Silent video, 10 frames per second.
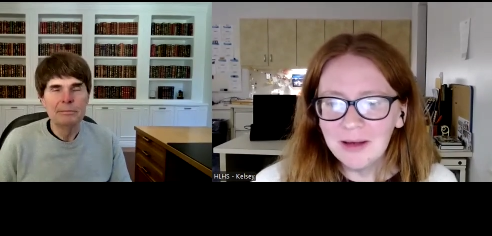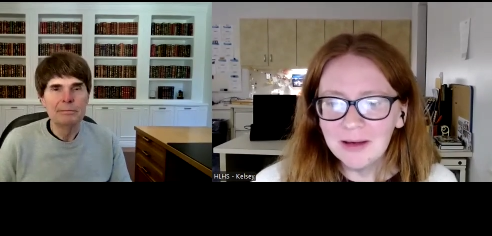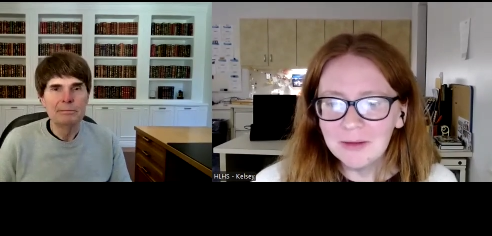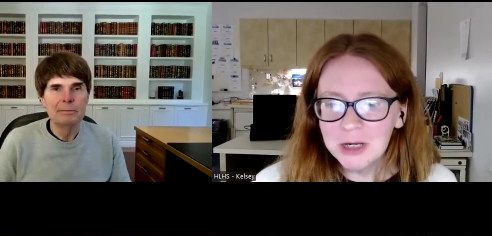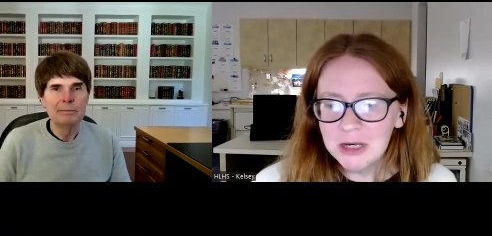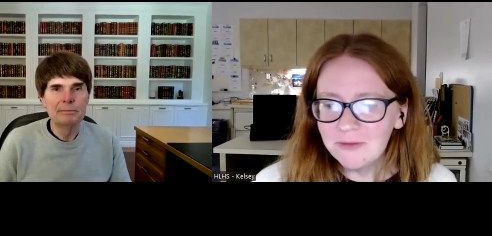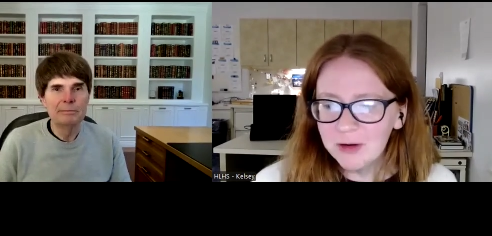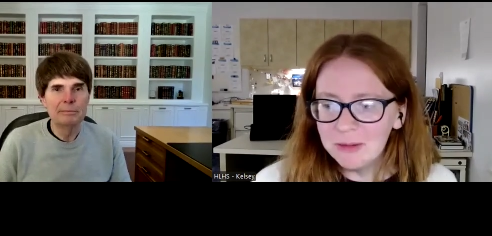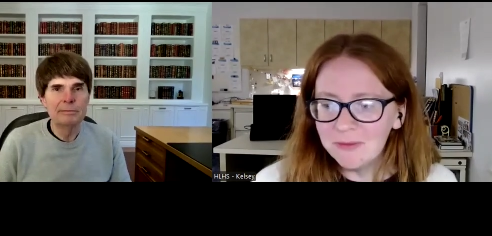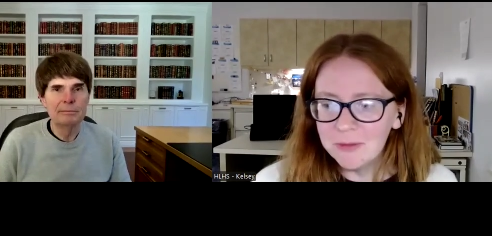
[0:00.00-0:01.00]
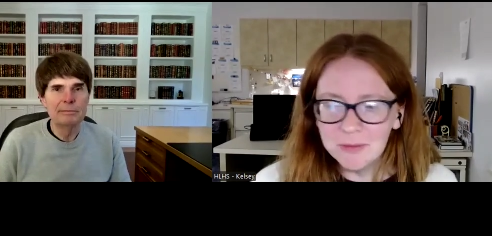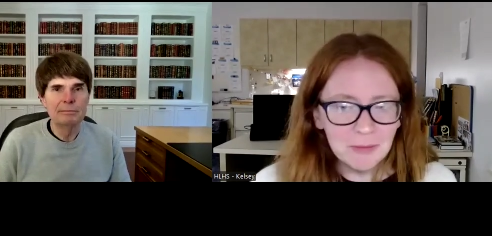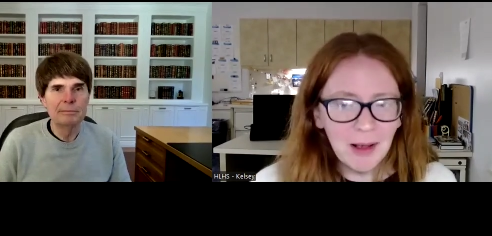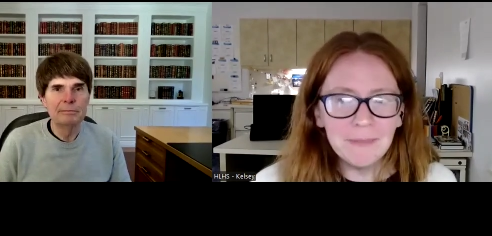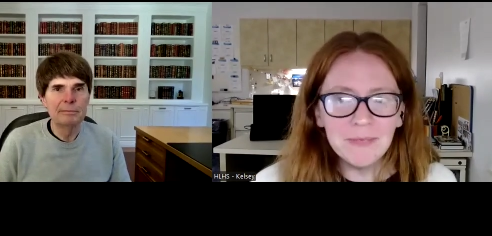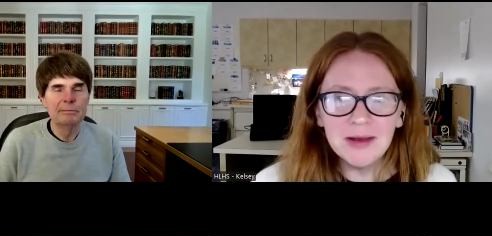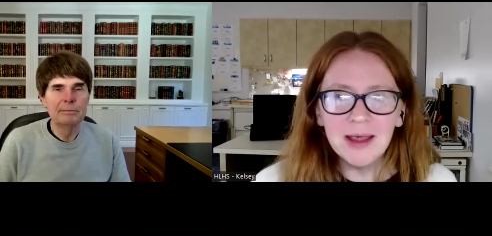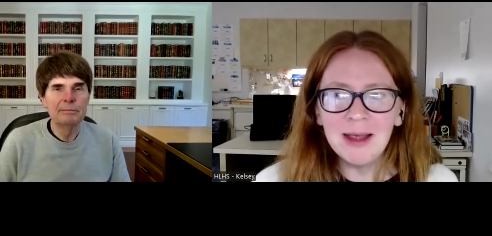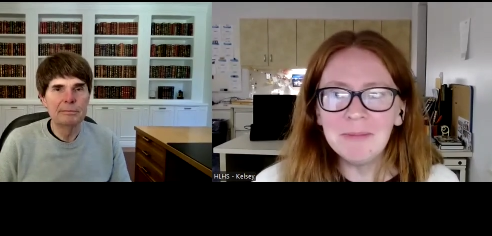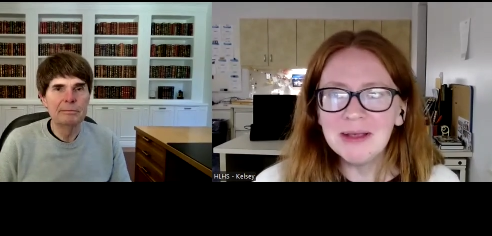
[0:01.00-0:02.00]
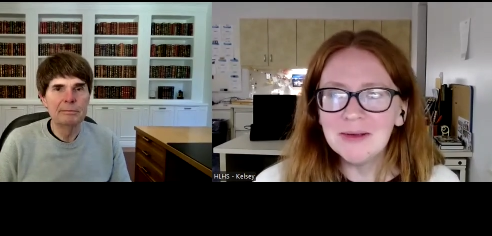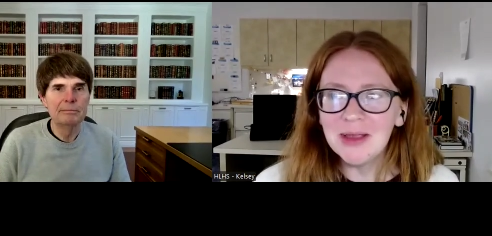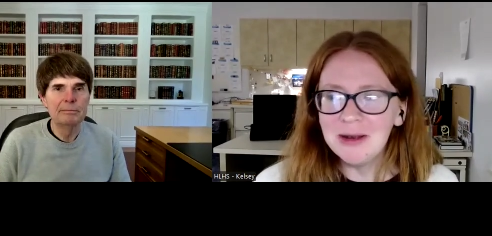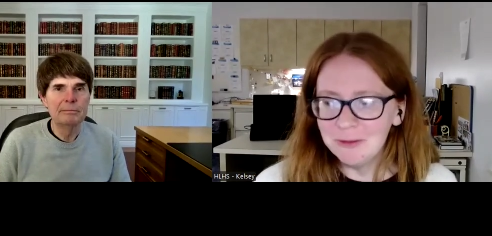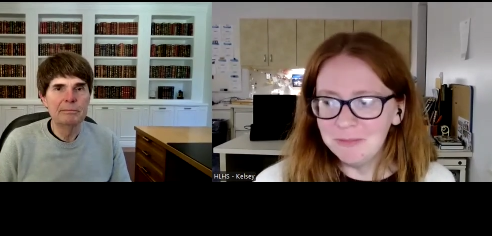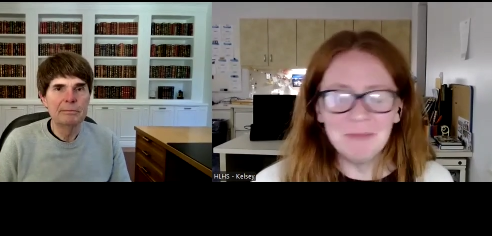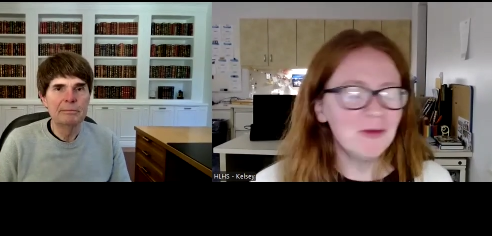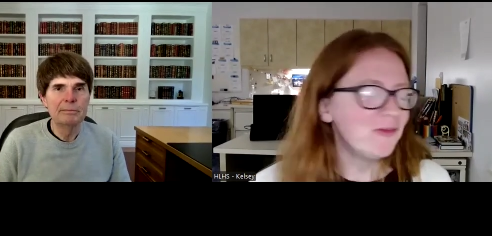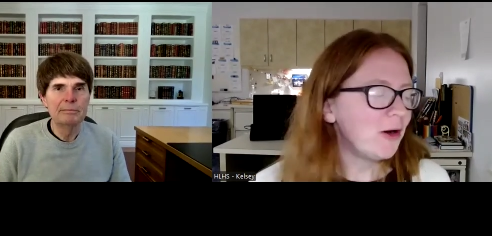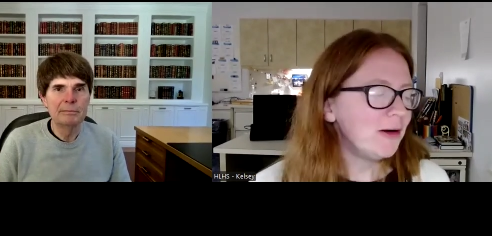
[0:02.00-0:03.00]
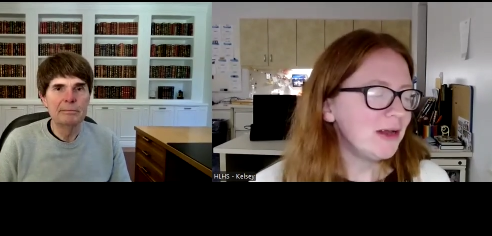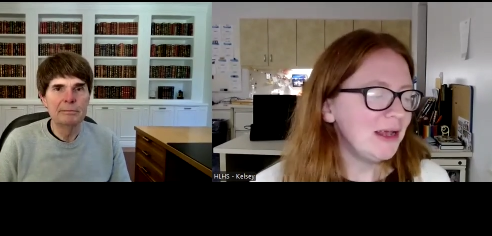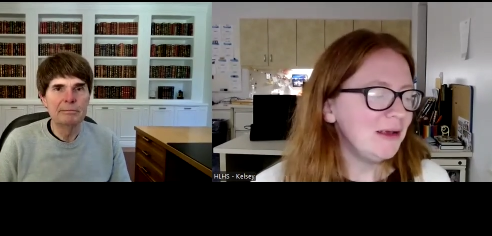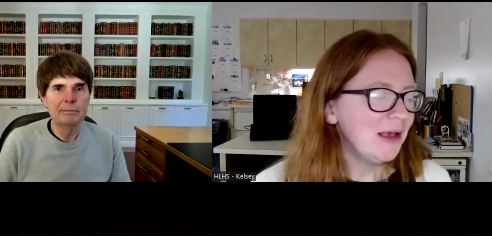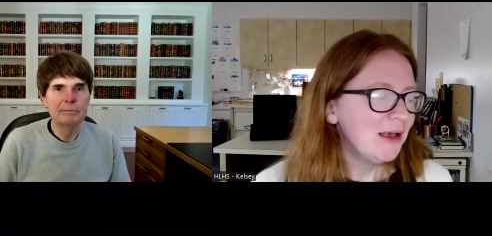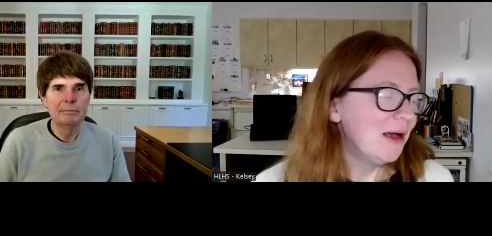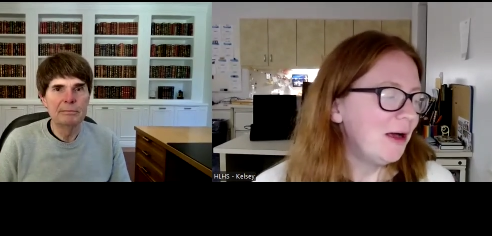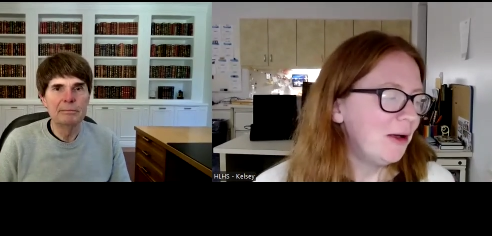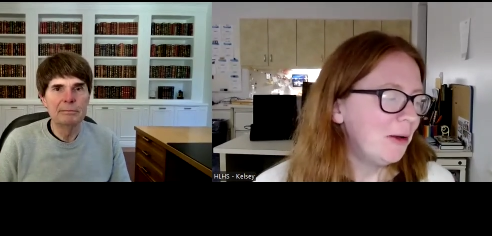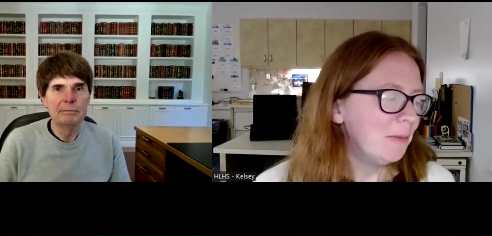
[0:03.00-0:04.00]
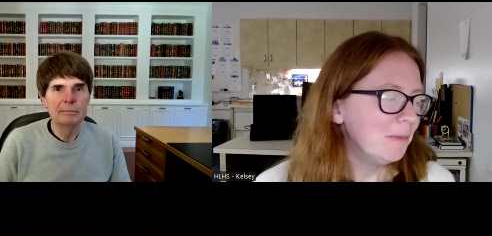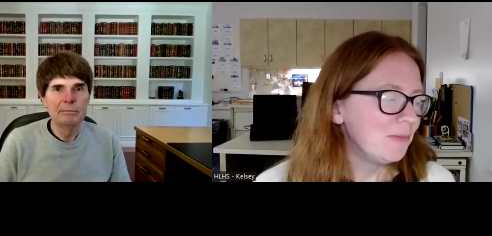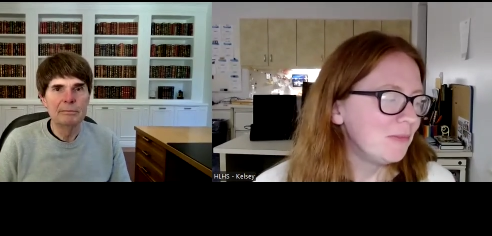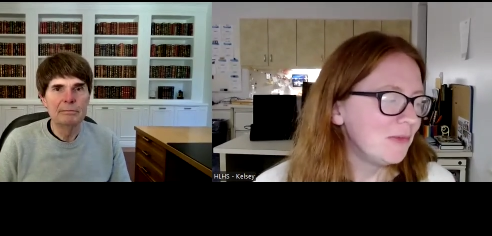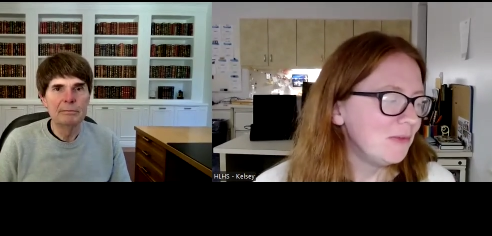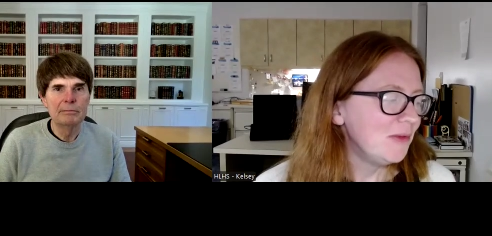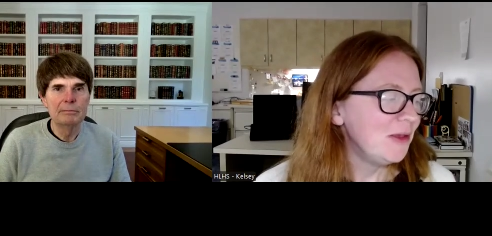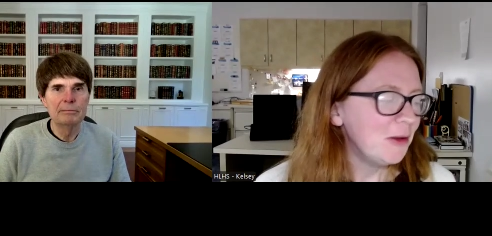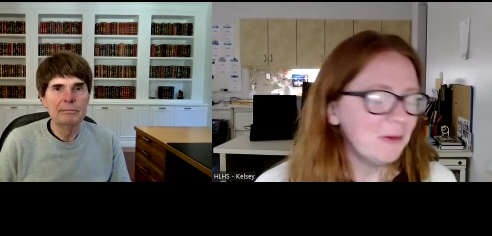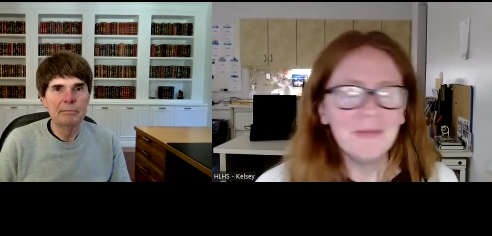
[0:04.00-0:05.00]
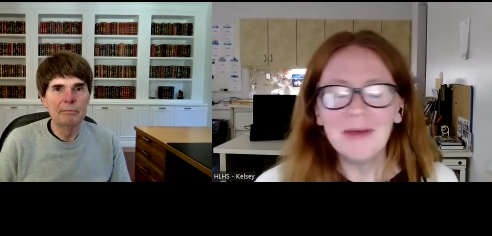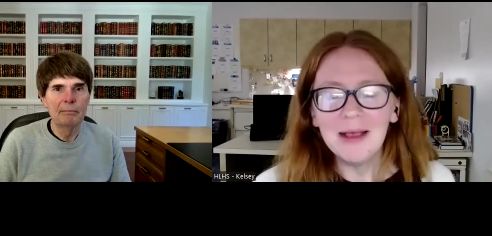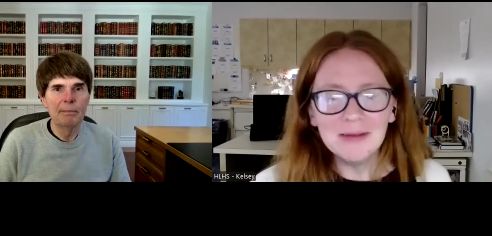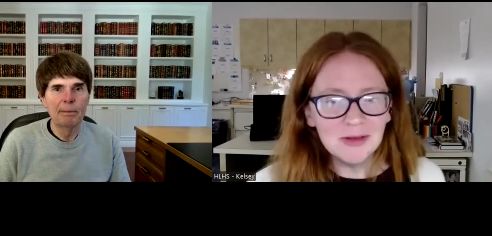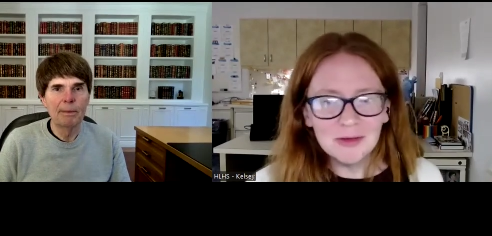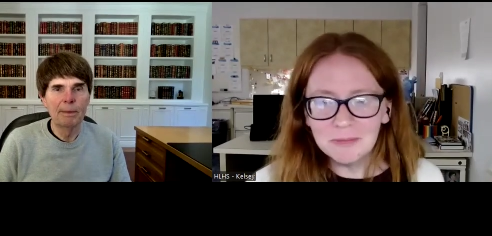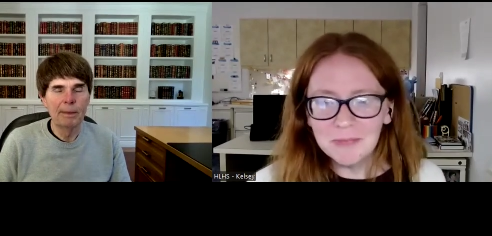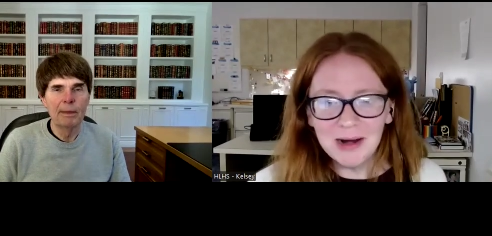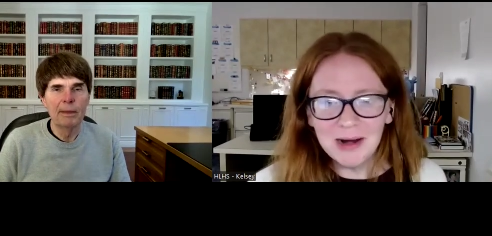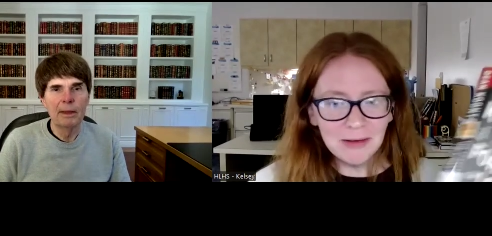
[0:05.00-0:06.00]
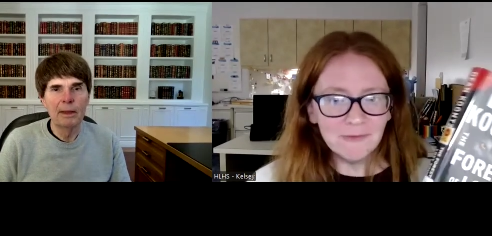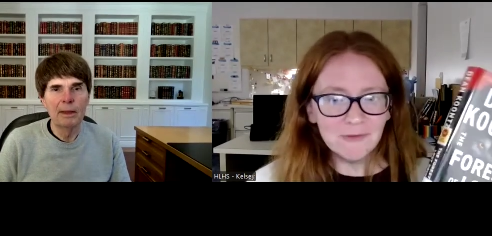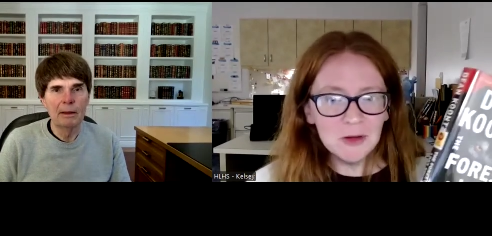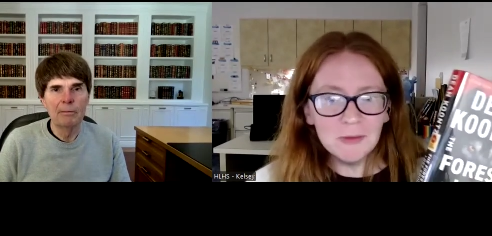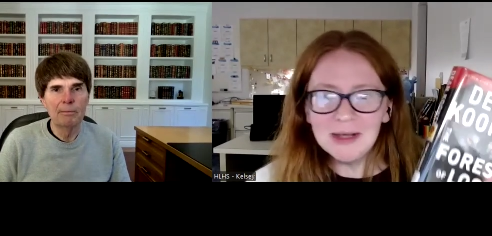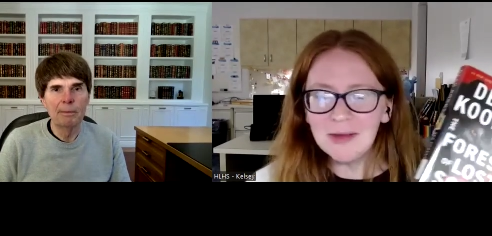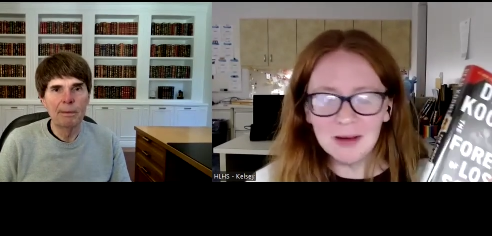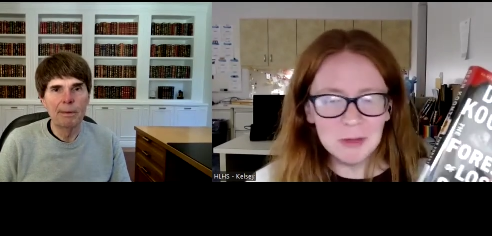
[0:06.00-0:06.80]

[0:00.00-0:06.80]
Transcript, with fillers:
Speaker 1: uh, question for you before we wrap tonight because I know people have already, um, you know, this has been out now for two weeks.